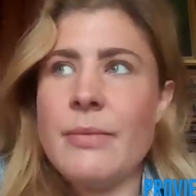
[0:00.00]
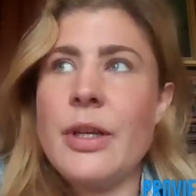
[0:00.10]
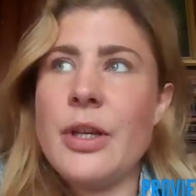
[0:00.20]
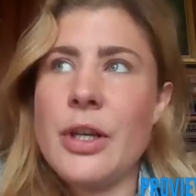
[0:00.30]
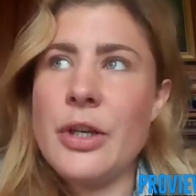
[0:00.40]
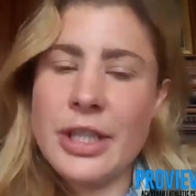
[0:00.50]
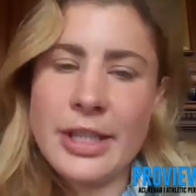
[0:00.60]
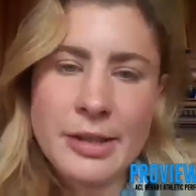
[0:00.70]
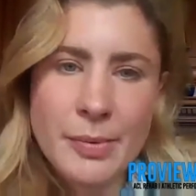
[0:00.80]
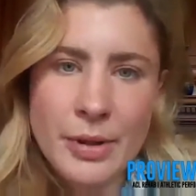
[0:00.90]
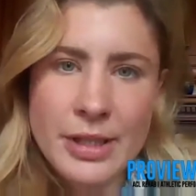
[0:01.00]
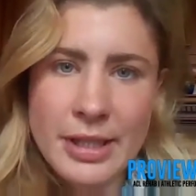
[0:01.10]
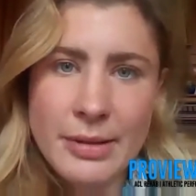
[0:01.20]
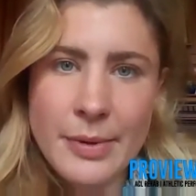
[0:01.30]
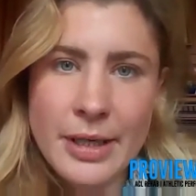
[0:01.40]
hugely
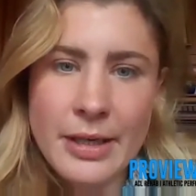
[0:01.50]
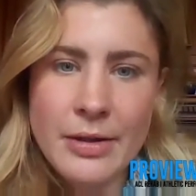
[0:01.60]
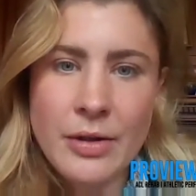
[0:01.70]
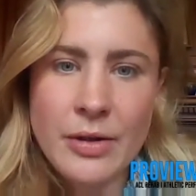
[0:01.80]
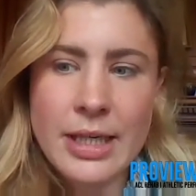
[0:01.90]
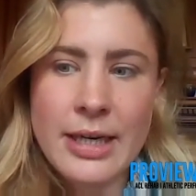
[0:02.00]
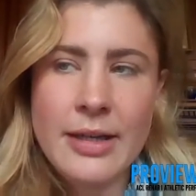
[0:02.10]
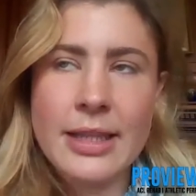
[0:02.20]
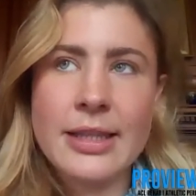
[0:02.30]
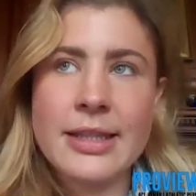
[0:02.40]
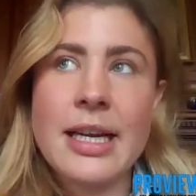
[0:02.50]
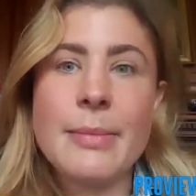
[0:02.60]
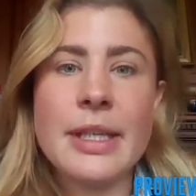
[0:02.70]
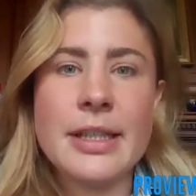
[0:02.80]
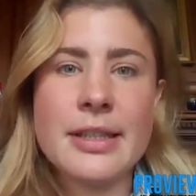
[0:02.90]
disappointing being knocked out in the
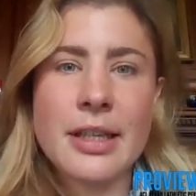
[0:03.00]
semis.